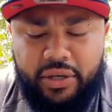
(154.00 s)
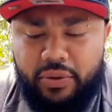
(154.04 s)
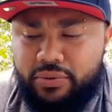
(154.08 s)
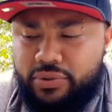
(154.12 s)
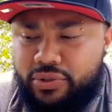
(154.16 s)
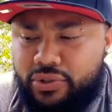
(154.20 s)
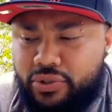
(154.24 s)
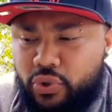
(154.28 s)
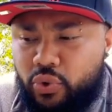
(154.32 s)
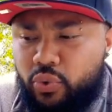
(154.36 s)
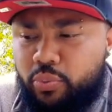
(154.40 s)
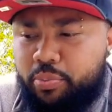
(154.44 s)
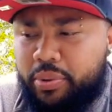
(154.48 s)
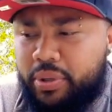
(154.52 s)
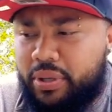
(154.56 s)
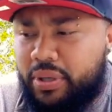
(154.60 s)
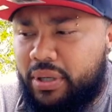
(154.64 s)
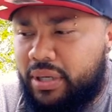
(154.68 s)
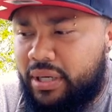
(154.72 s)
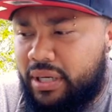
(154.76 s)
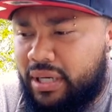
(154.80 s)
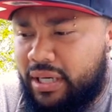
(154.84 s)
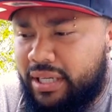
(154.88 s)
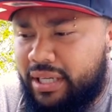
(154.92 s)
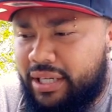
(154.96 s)

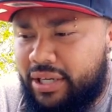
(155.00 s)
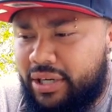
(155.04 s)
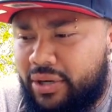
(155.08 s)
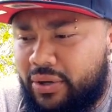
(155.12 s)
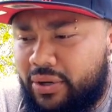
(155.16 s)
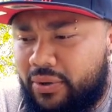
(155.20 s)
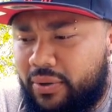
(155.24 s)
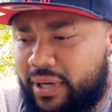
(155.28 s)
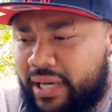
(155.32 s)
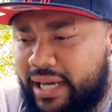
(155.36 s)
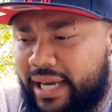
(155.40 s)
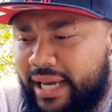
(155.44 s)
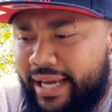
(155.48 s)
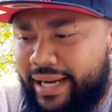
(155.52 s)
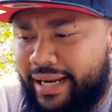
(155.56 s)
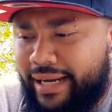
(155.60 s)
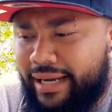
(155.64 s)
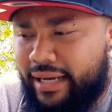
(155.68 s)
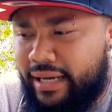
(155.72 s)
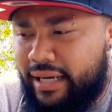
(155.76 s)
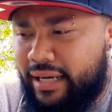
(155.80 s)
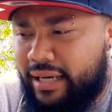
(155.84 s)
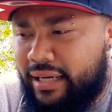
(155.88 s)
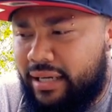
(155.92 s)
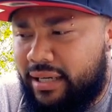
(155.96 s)
super, at
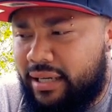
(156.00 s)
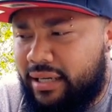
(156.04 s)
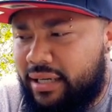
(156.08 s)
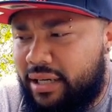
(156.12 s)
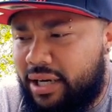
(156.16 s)
a